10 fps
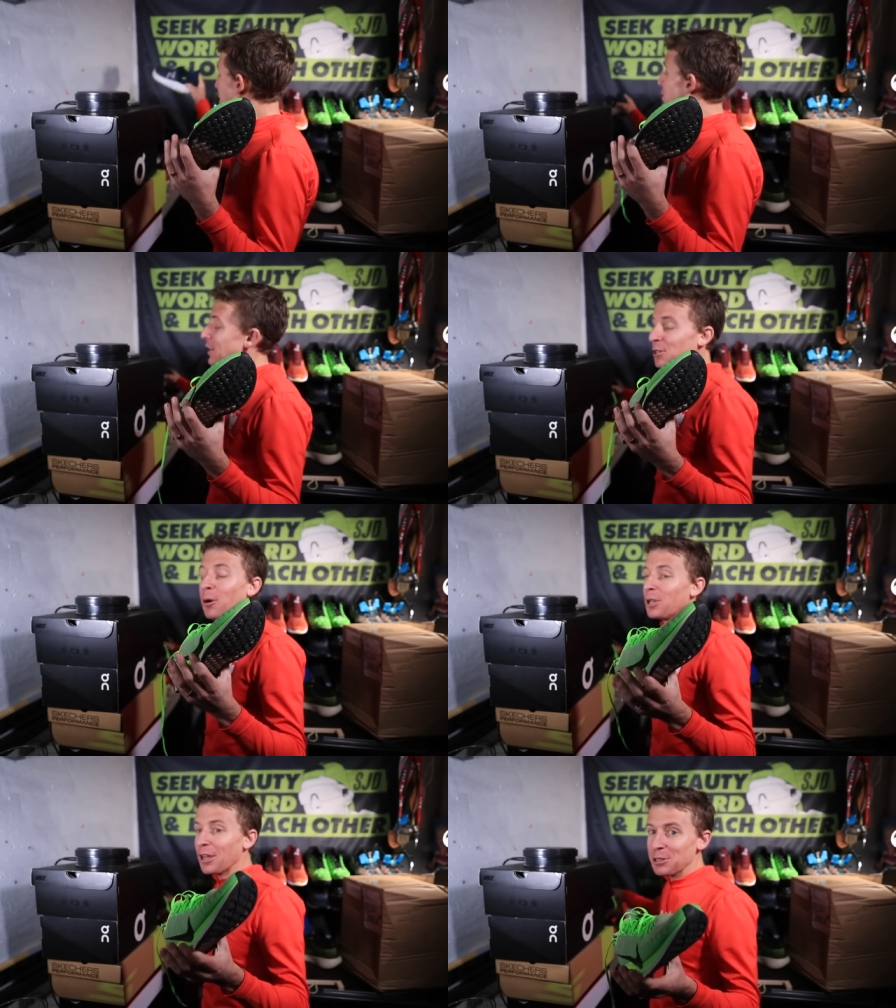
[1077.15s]
That's a
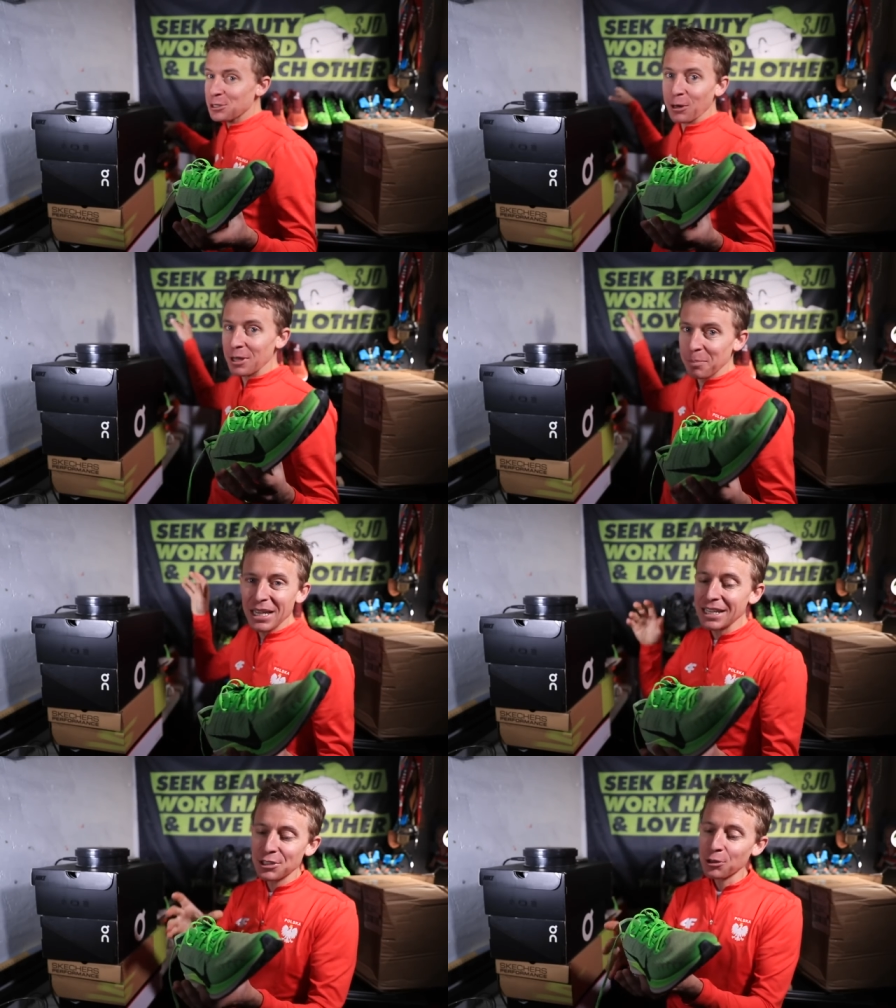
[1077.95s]
whole nother story, the
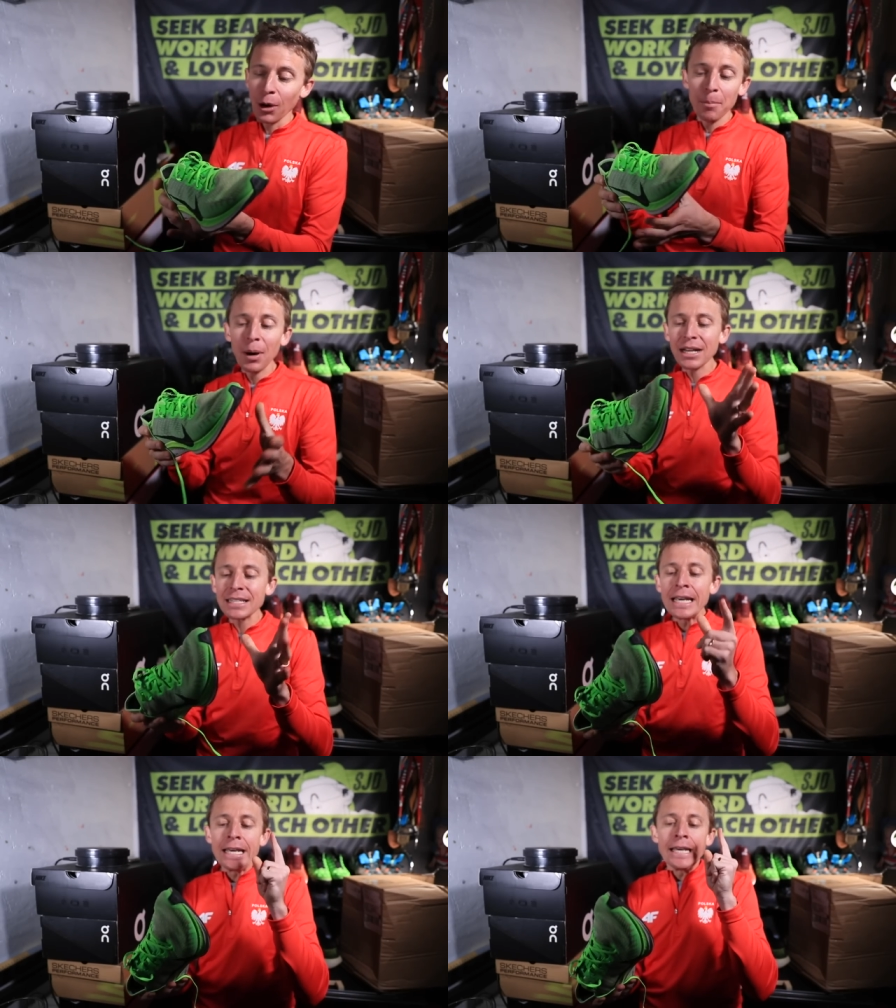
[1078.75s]
Beacon story, but
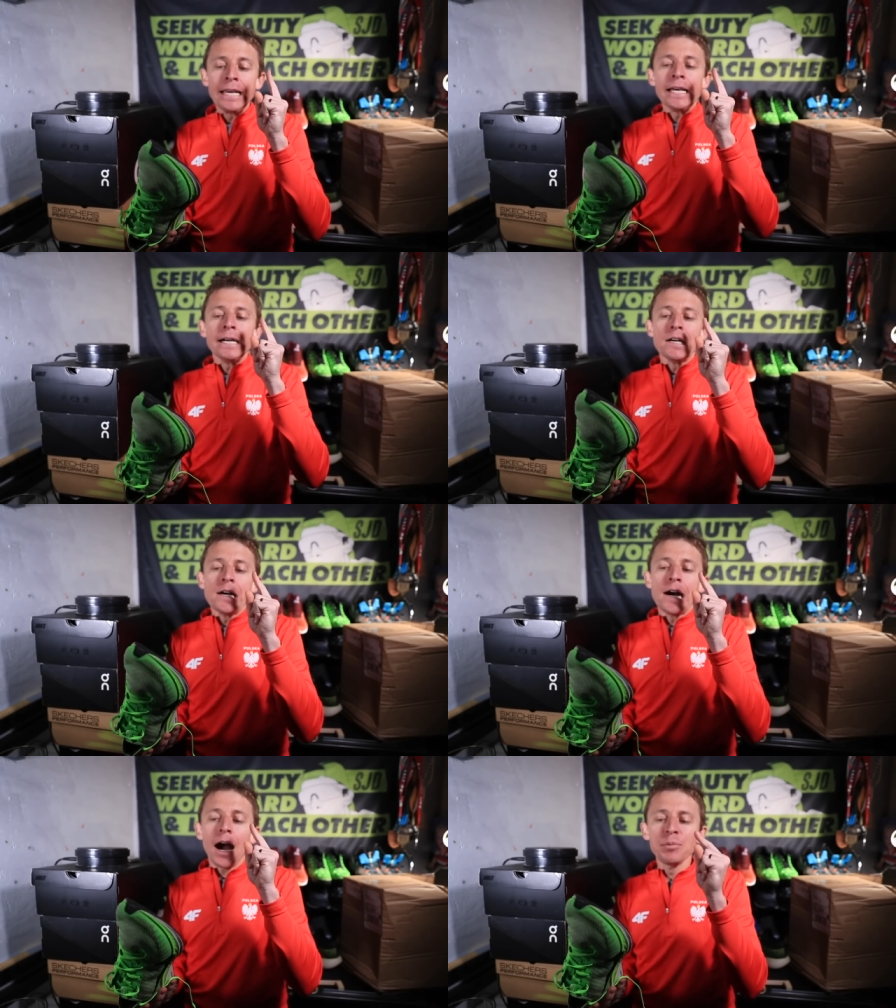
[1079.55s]

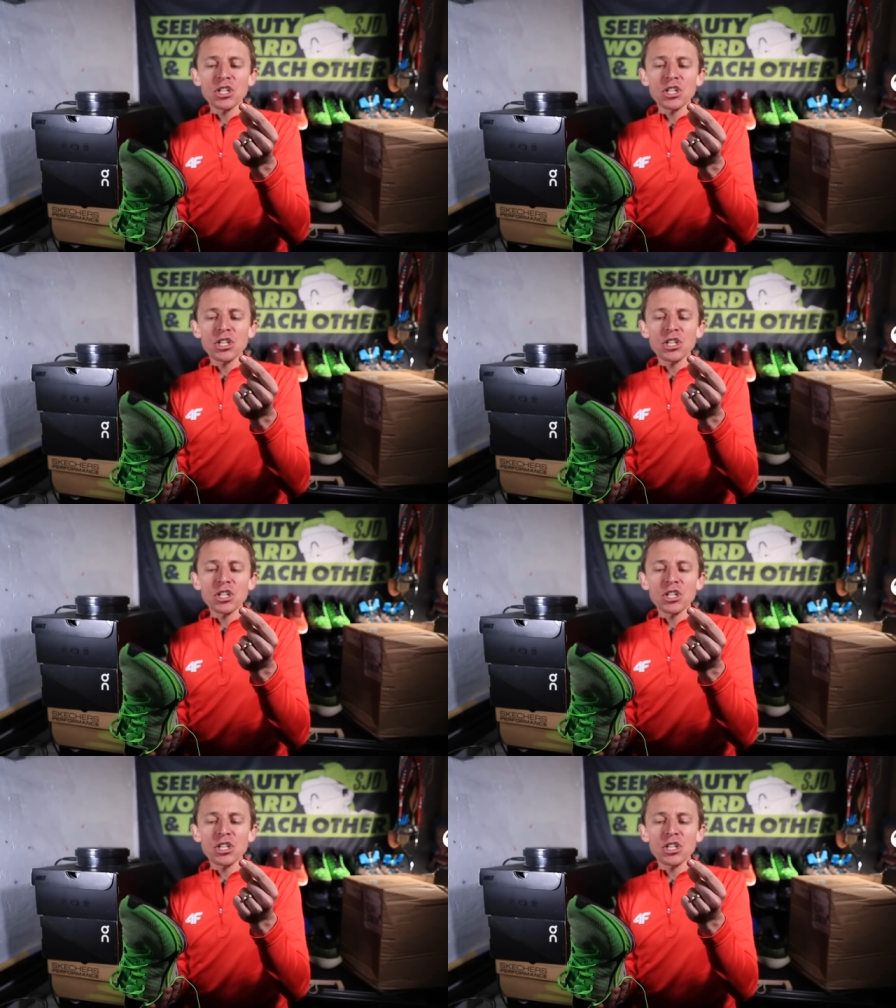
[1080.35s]
I'm